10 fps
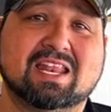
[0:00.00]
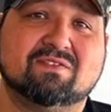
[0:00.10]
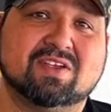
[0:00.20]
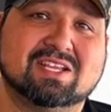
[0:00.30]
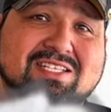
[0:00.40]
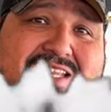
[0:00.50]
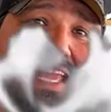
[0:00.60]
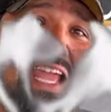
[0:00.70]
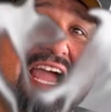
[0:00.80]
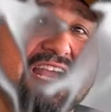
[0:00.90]
and I figured
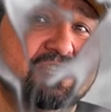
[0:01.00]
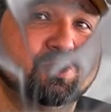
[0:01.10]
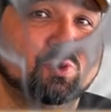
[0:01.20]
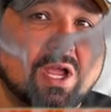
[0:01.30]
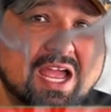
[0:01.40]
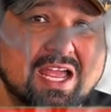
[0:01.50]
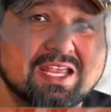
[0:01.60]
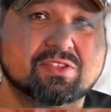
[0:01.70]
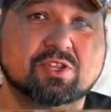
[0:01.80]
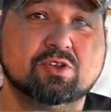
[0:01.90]
today I
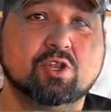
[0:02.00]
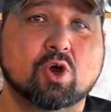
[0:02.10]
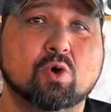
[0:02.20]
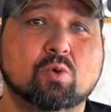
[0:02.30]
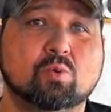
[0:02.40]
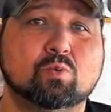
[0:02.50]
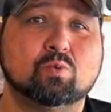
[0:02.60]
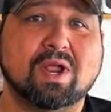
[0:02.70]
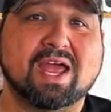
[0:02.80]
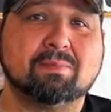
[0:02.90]
try the no
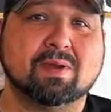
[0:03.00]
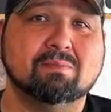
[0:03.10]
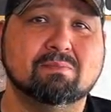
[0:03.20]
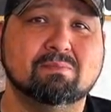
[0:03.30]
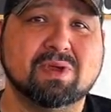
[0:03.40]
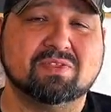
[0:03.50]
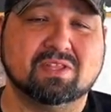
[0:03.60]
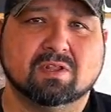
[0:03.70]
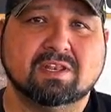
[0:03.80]
wrap method.